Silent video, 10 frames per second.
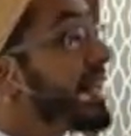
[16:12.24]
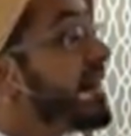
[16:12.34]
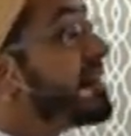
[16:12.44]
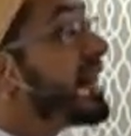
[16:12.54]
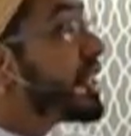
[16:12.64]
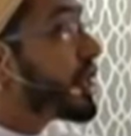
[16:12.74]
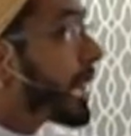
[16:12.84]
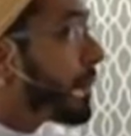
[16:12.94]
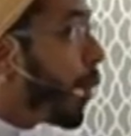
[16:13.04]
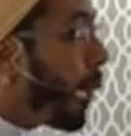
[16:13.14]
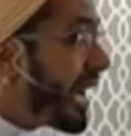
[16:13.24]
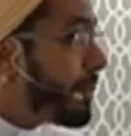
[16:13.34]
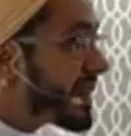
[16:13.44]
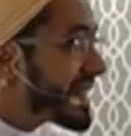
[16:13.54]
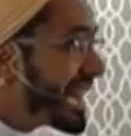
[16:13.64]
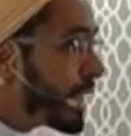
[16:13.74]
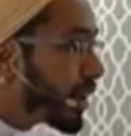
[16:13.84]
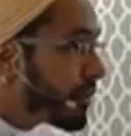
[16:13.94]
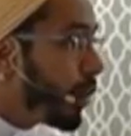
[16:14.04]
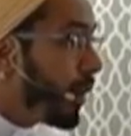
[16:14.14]
rich 1%
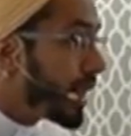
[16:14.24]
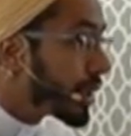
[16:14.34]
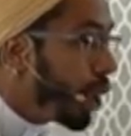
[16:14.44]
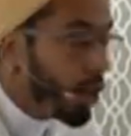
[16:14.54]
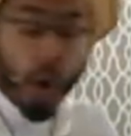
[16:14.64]
of the world who